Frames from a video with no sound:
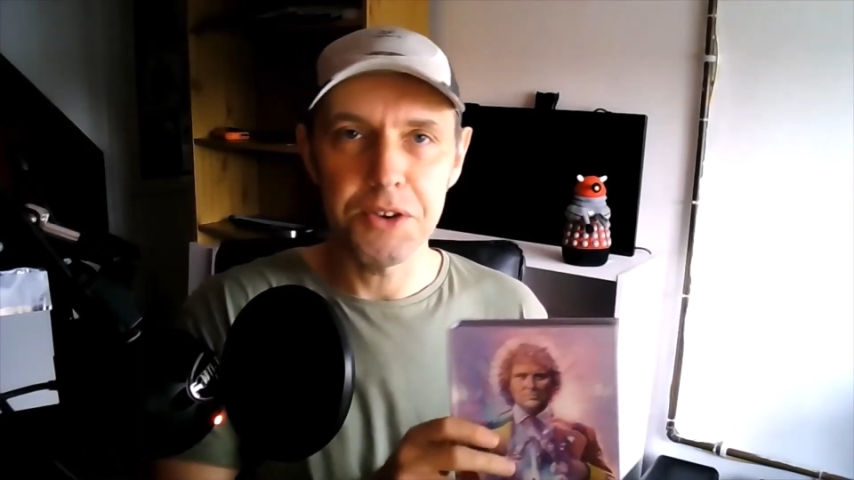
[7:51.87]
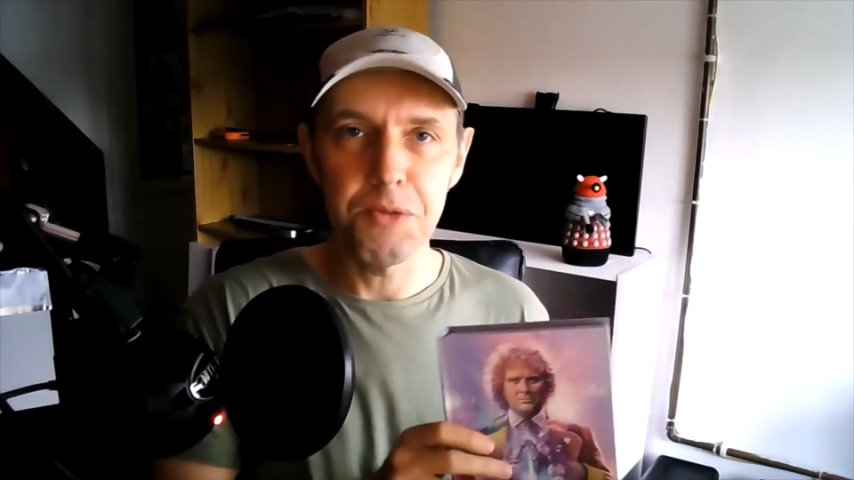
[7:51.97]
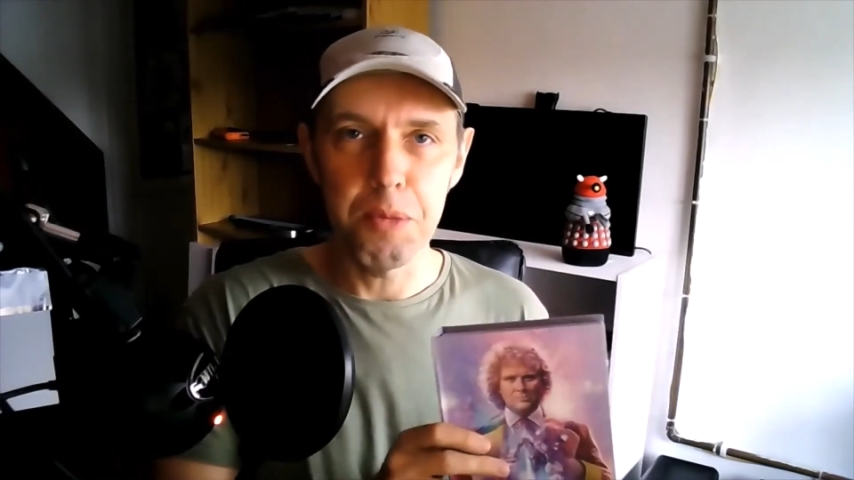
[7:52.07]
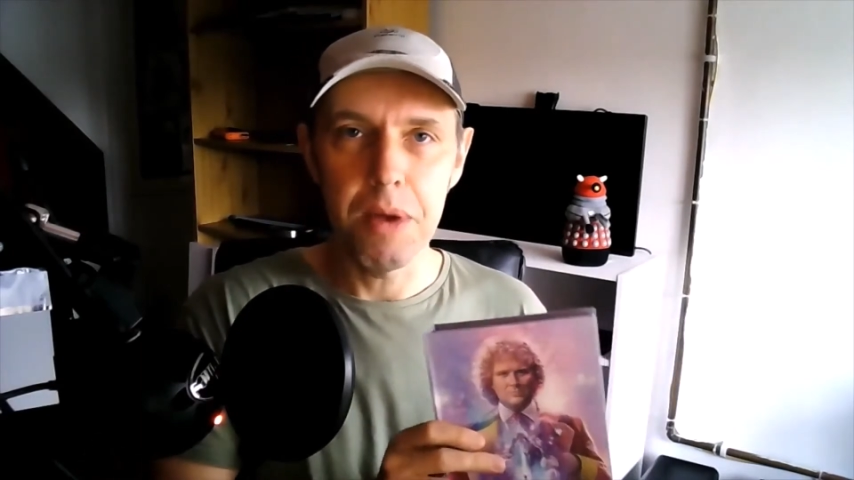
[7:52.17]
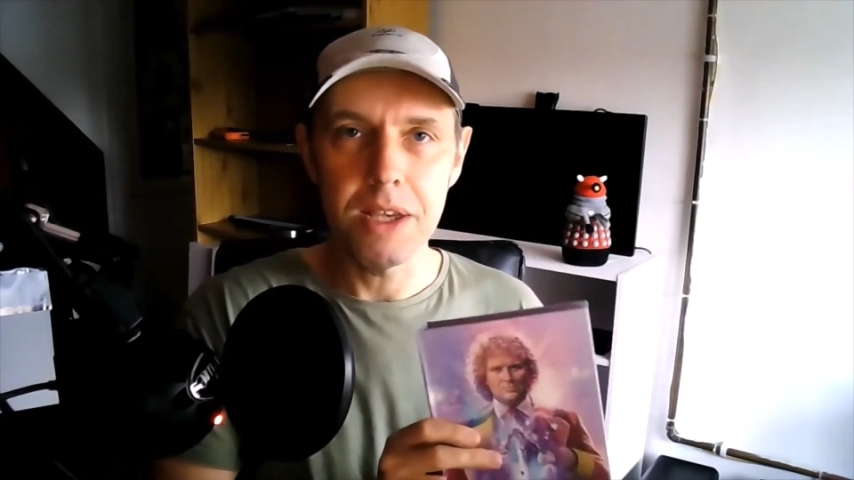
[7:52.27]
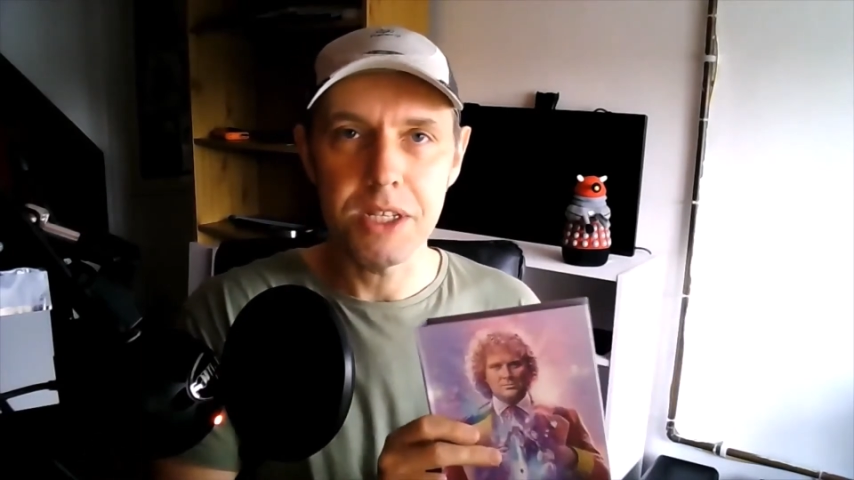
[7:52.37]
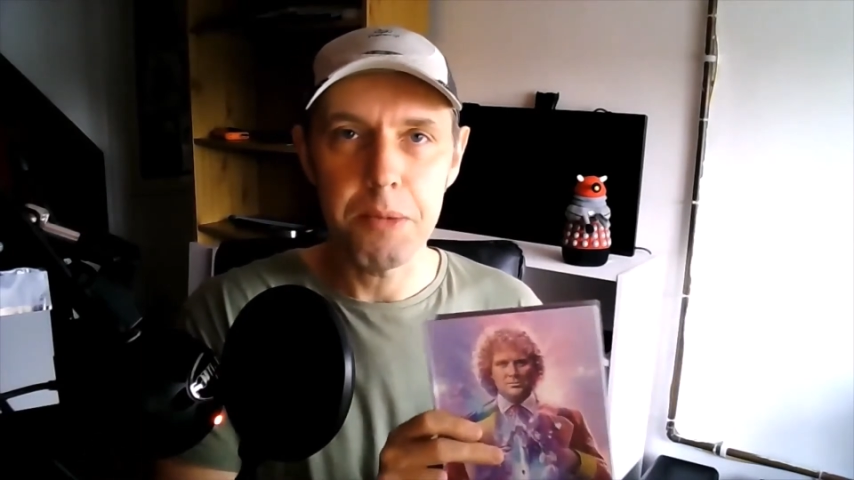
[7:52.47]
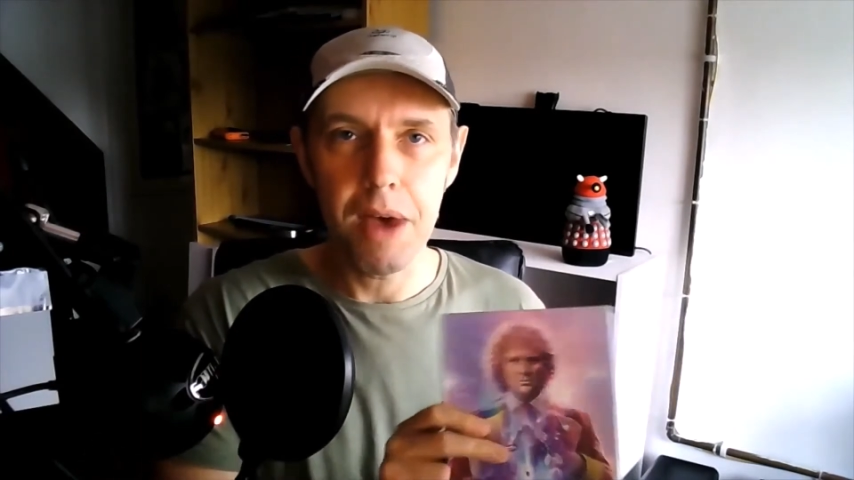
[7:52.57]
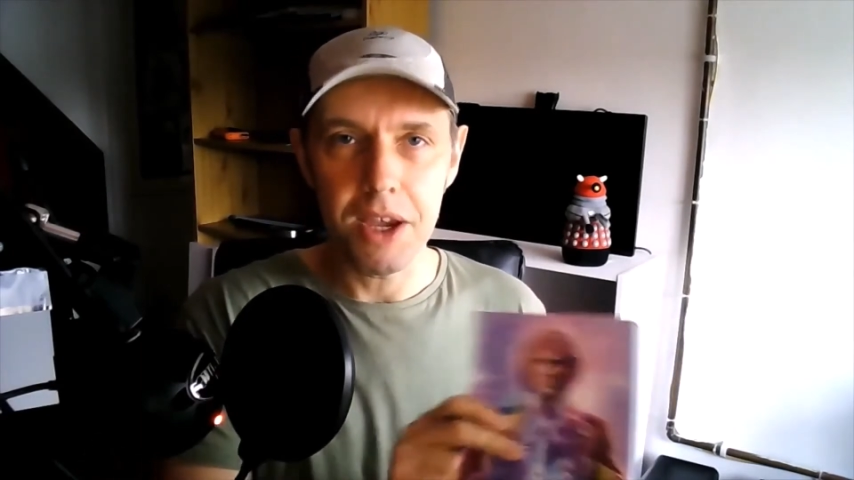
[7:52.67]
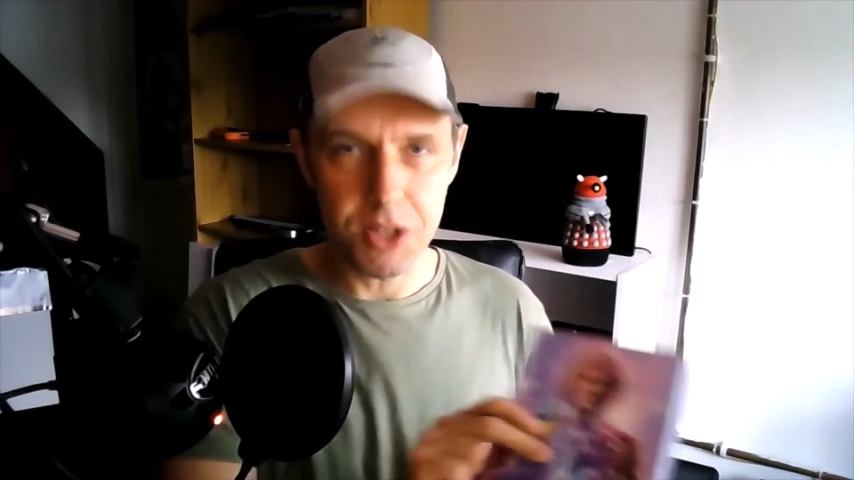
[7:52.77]
repairs on the
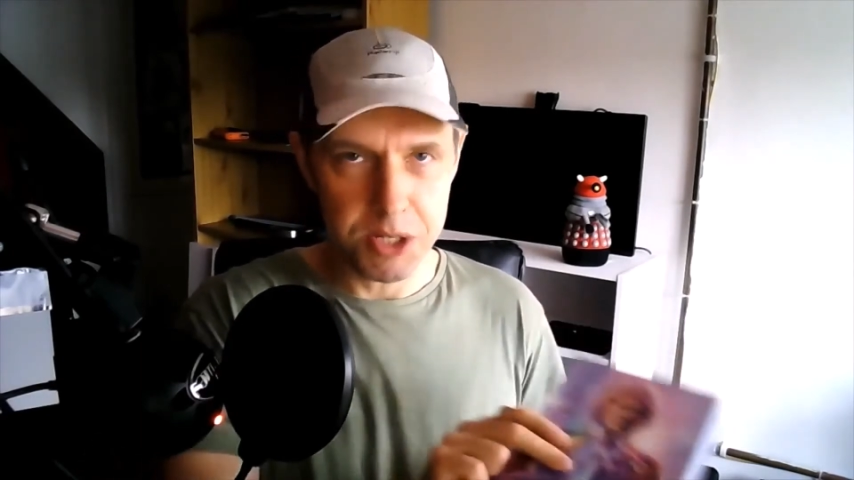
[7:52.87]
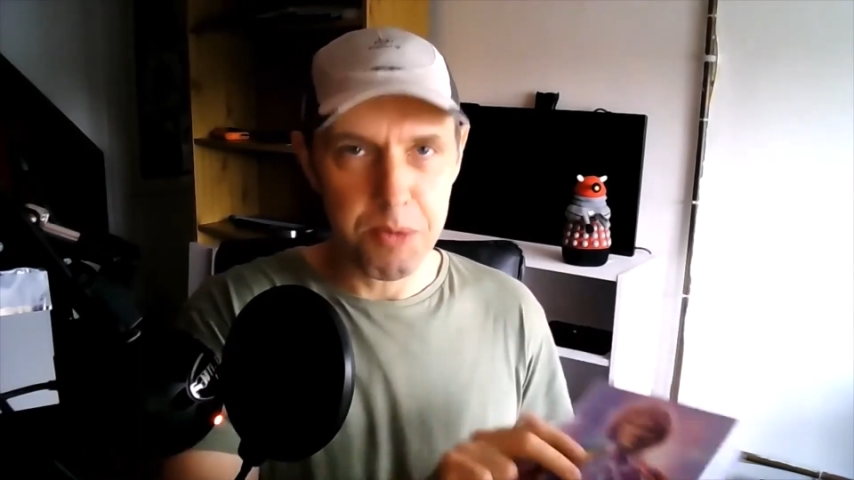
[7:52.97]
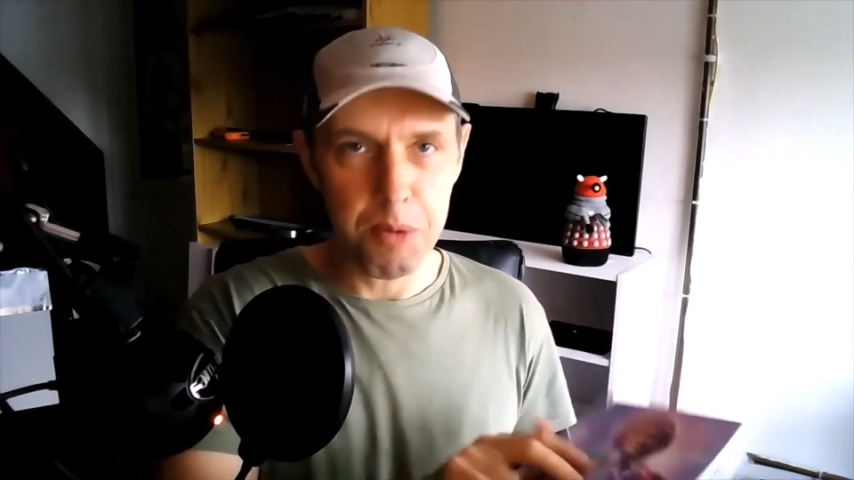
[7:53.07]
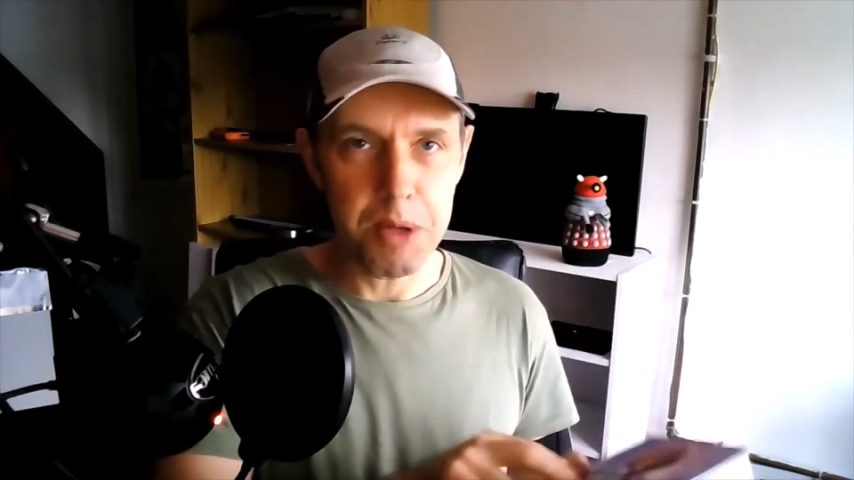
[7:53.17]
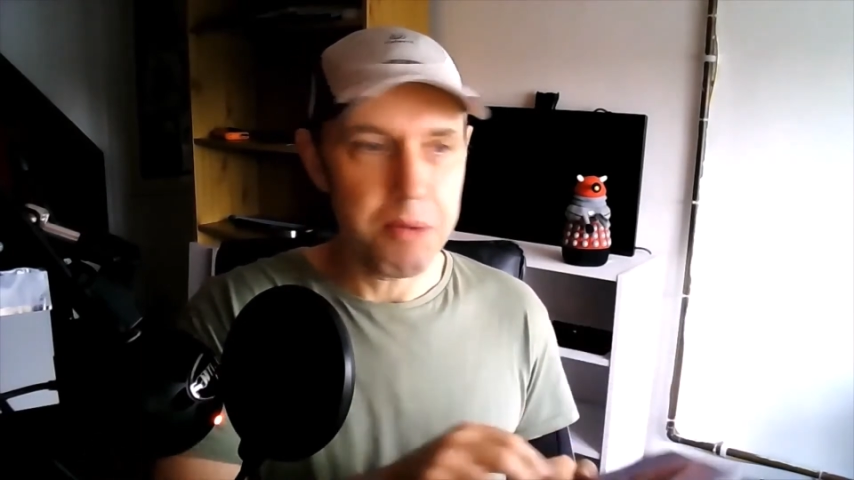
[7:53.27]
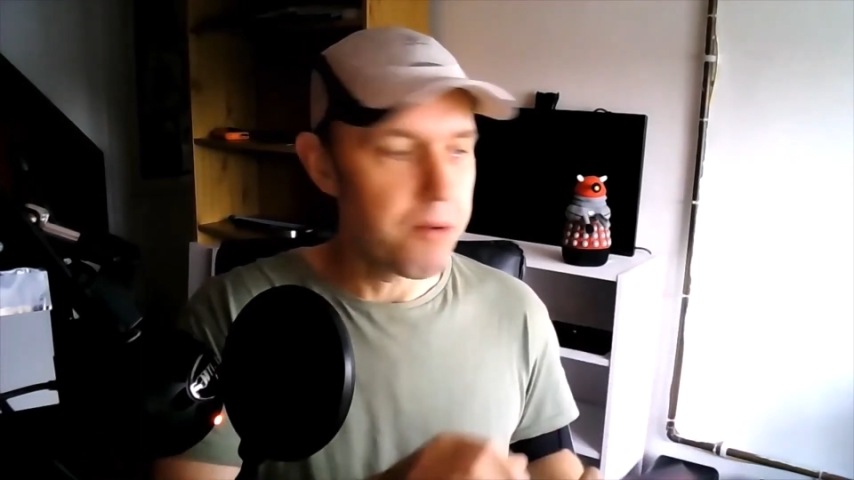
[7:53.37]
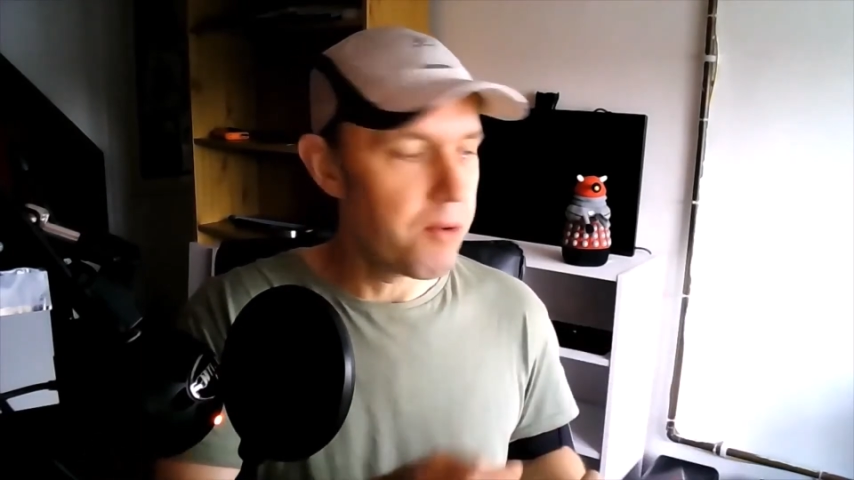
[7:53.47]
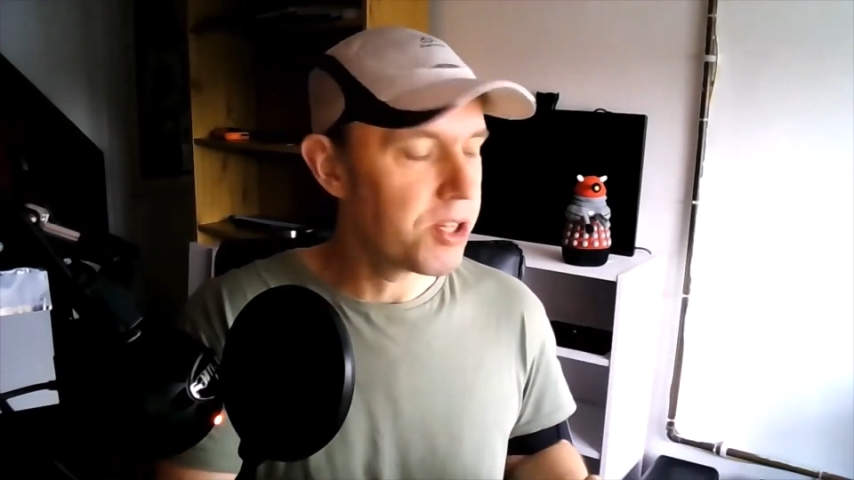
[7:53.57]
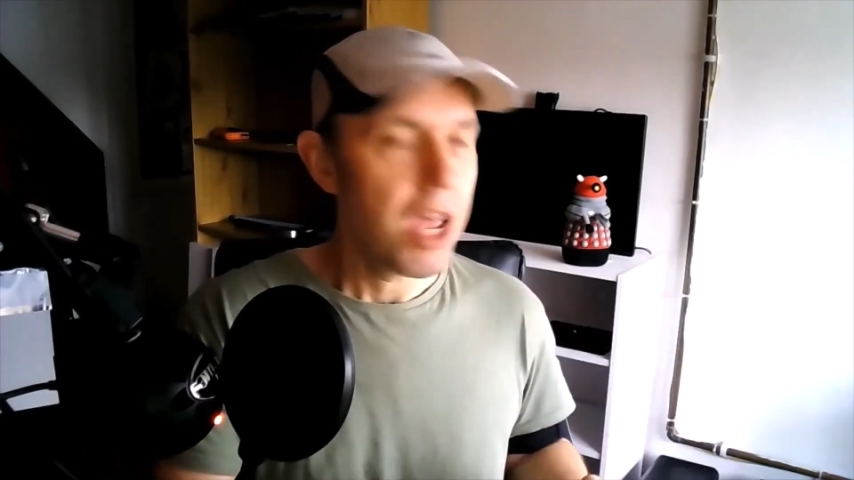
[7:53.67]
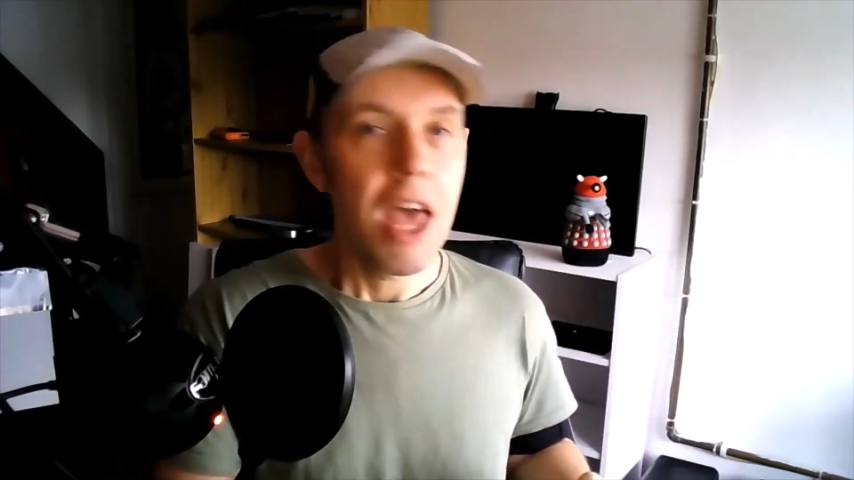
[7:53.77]
packaging, it's probably a bit rich,